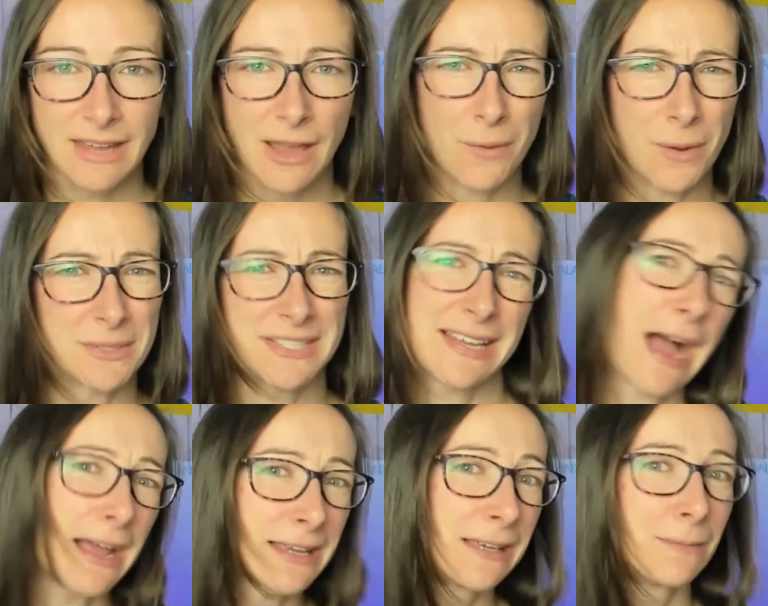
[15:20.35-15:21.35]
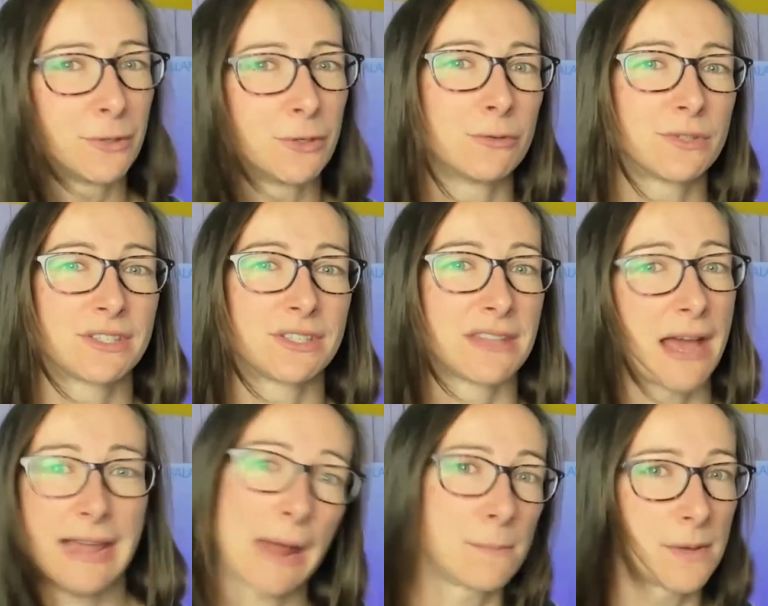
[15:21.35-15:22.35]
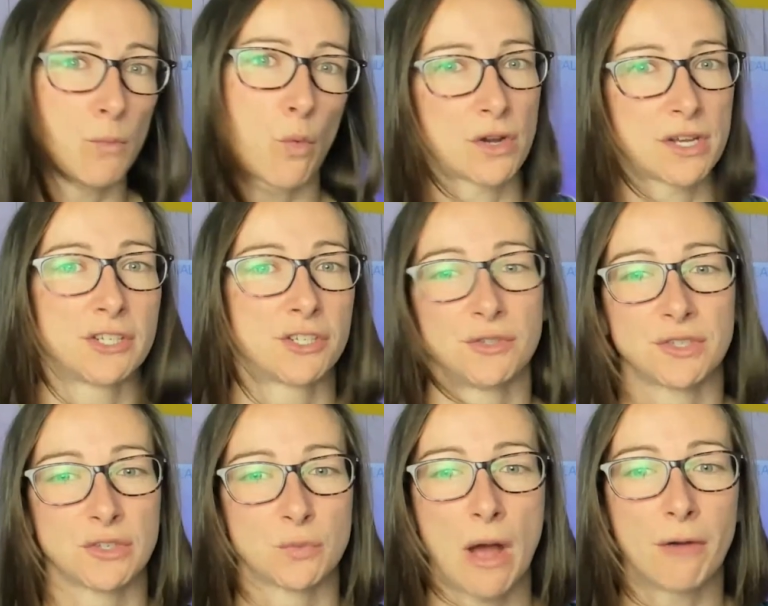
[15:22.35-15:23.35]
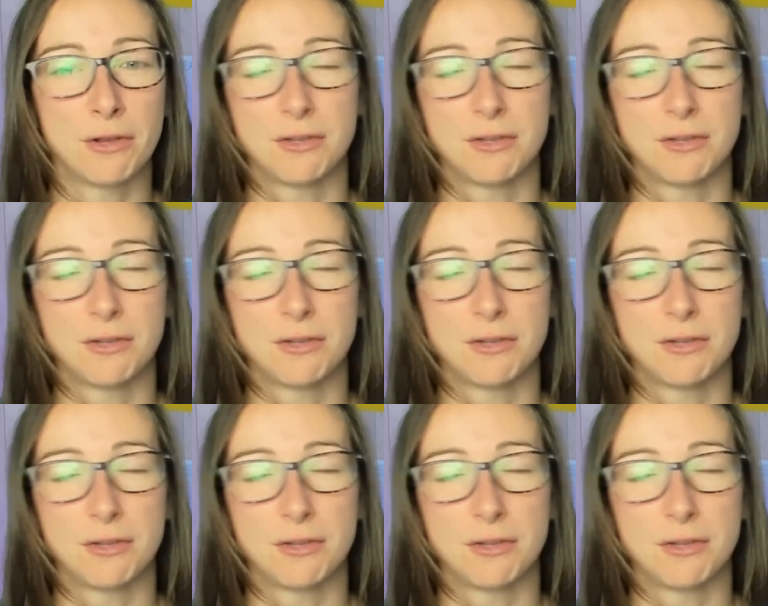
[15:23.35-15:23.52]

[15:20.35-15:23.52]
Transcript: And when we say hiking boots, that can be walking shoes as well.